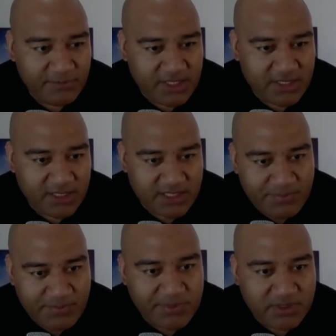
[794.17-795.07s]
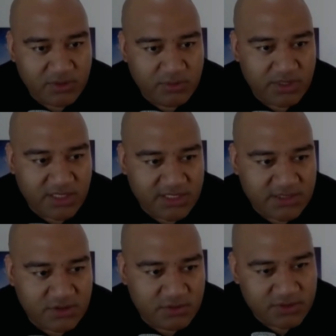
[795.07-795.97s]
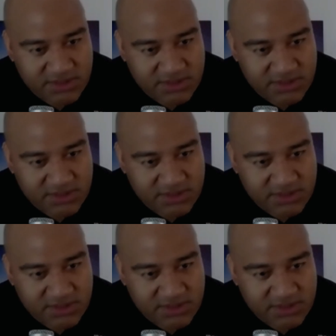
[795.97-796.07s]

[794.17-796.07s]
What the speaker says: But keep up the good work, Katu.